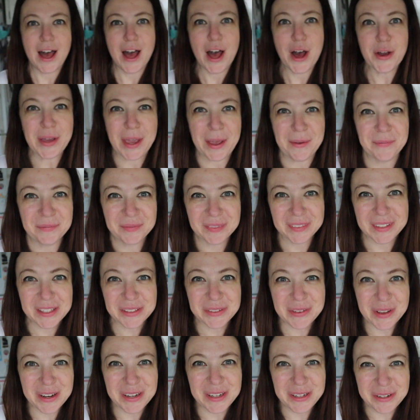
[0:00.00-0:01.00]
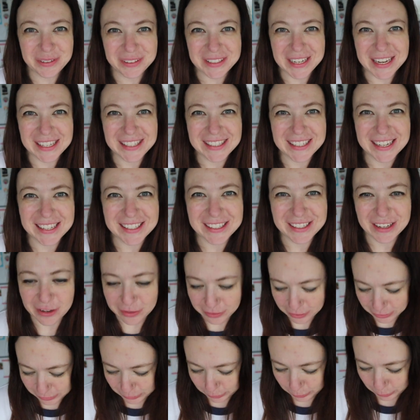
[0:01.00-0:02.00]
Okay, let's go ahead and do a taste test
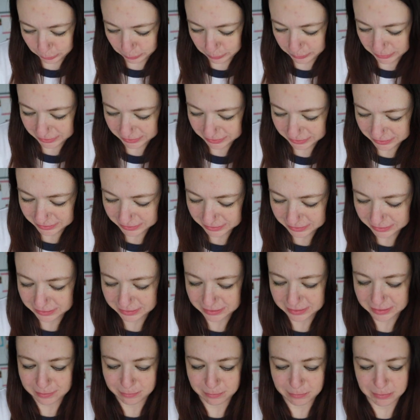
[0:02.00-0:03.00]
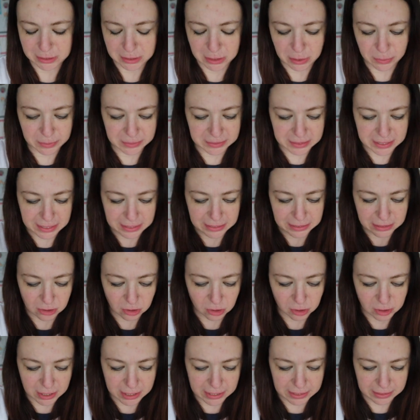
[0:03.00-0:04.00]
on the soup. I'm so excited to
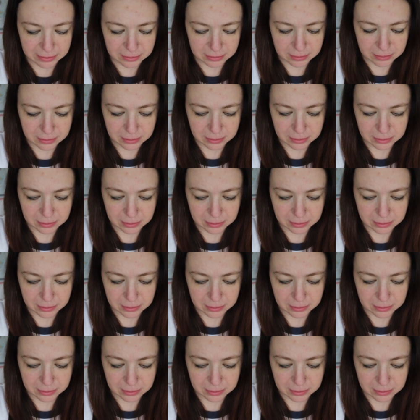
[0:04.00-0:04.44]
try it.